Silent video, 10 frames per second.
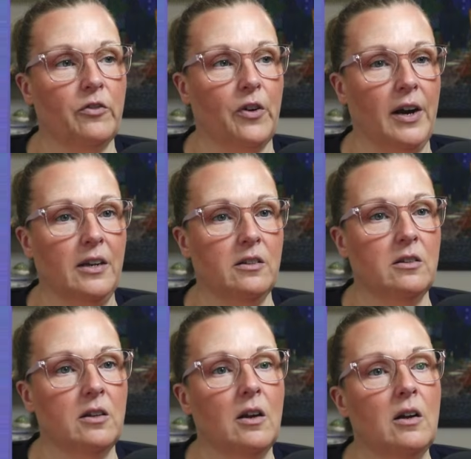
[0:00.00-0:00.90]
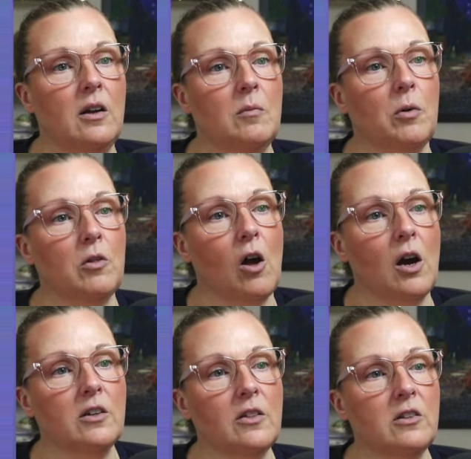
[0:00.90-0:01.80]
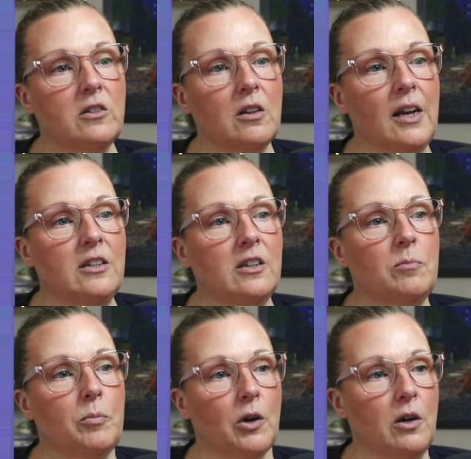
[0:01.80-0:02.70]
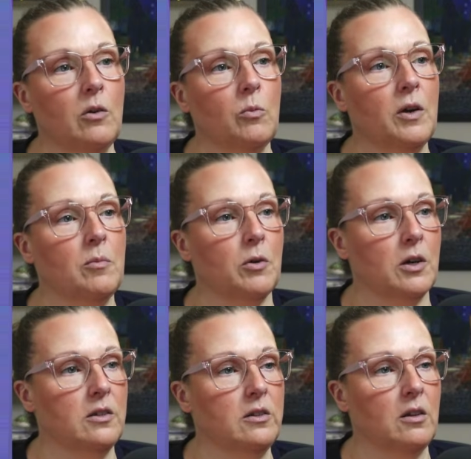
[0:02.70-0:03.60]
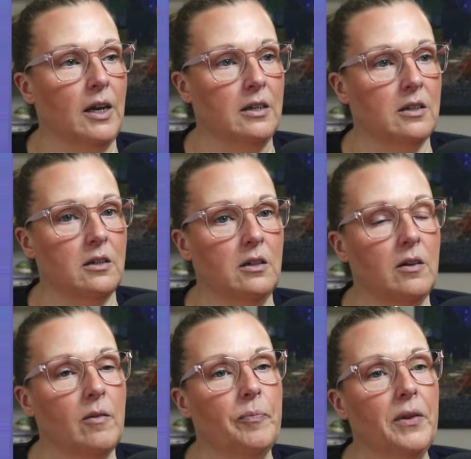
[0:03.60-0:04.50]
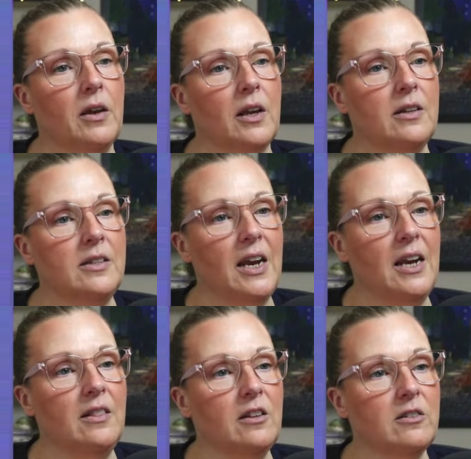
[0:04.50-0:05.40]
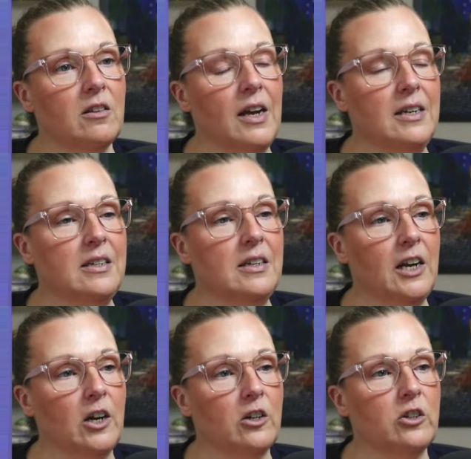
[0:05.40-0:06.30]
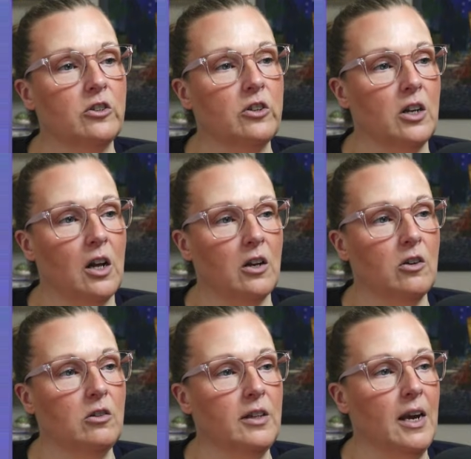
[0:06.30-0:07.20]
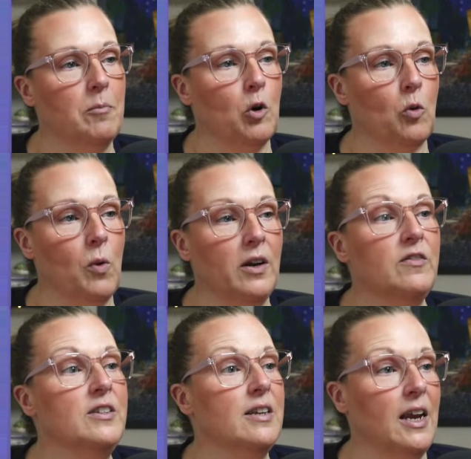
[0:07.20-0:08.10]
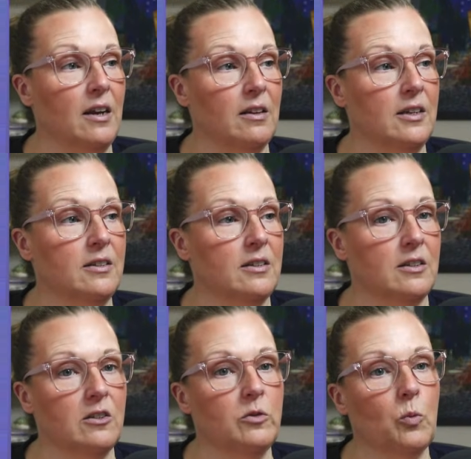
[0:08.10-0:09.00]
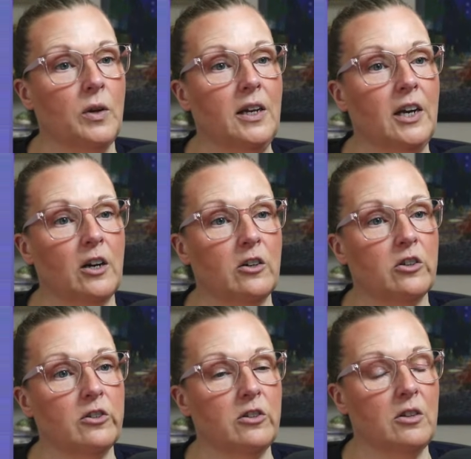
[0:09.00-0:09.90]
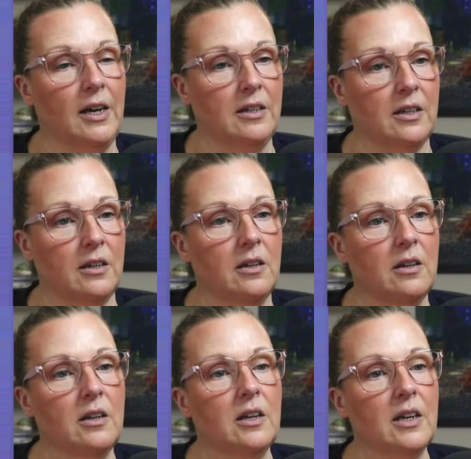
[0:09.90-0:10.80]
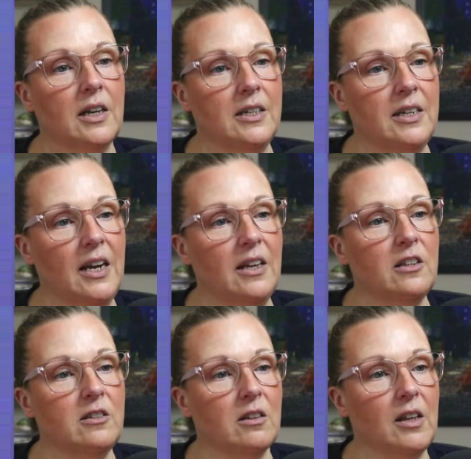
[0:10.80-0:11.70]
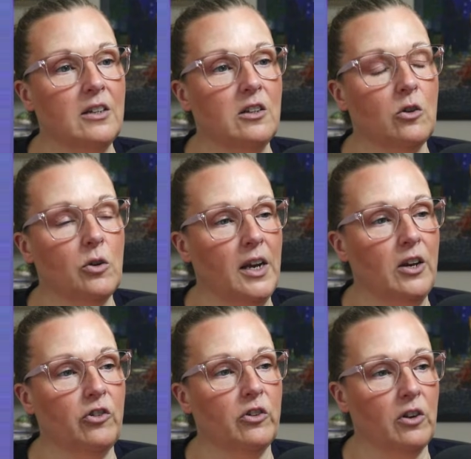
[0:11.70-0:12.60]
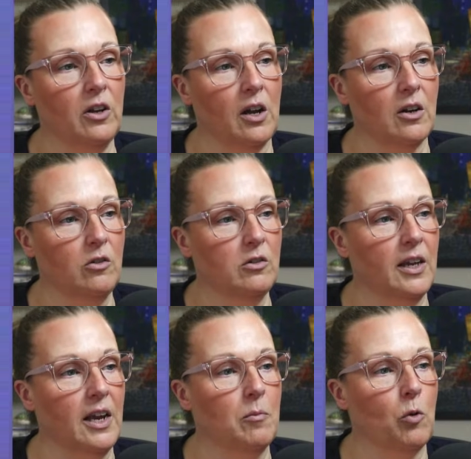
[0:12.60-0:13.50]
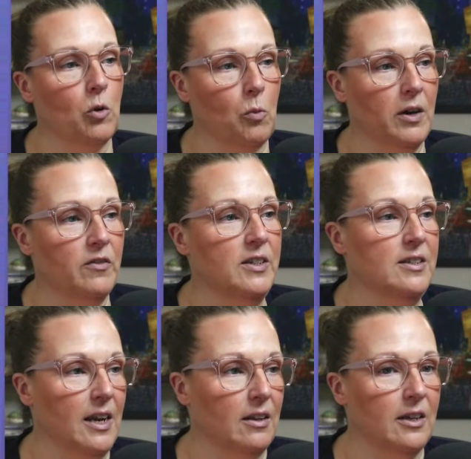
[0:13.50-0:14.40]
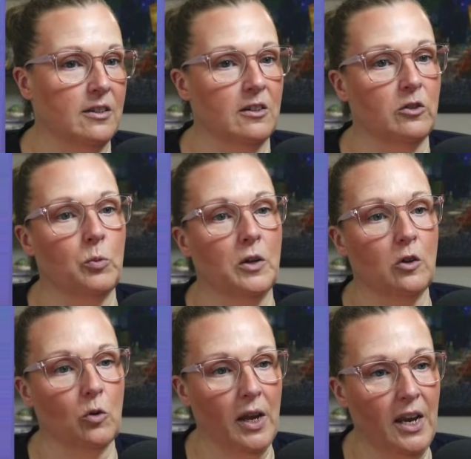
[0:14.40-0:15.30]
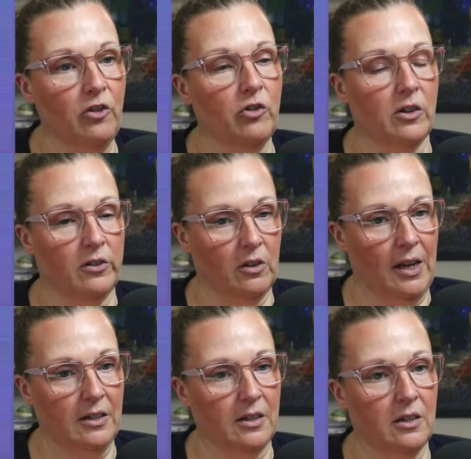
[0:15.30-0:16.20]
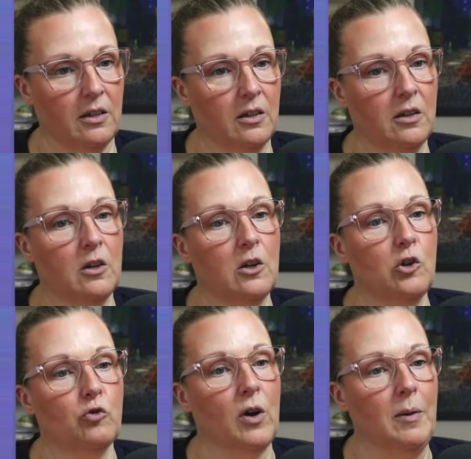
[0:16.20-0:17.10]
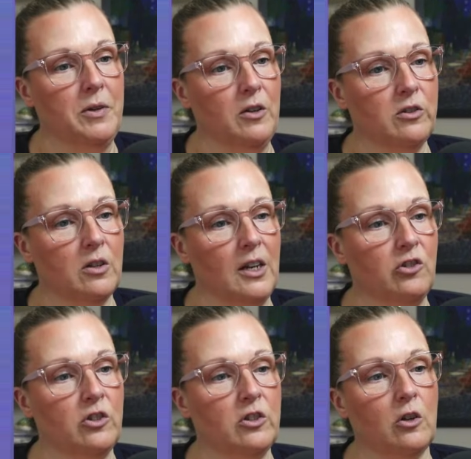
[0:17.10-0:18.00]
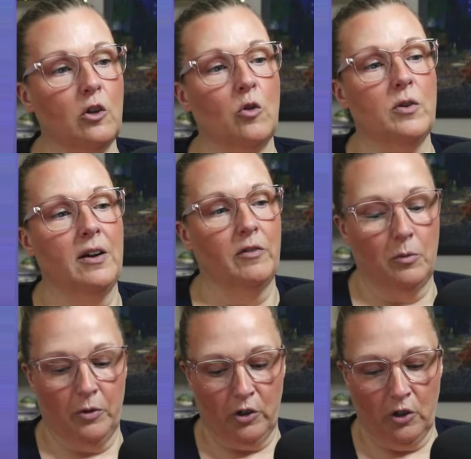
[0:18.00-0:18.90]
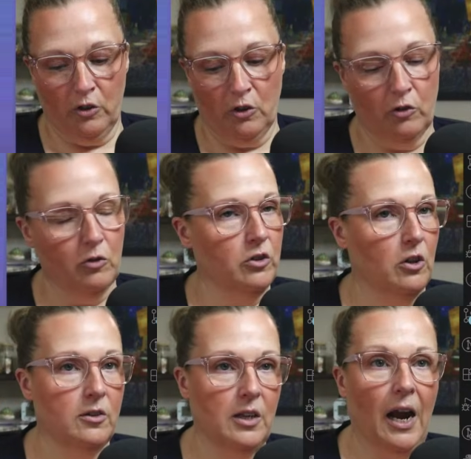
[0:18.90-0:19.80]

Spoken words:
phrase, belong to the selected book when a book is selected, contain the selected character's canonical name or one of its aliases when a character is selected, contain the selected location's canonical name or one of its aliases when a location is selected. Drop-down selections alone never return search results.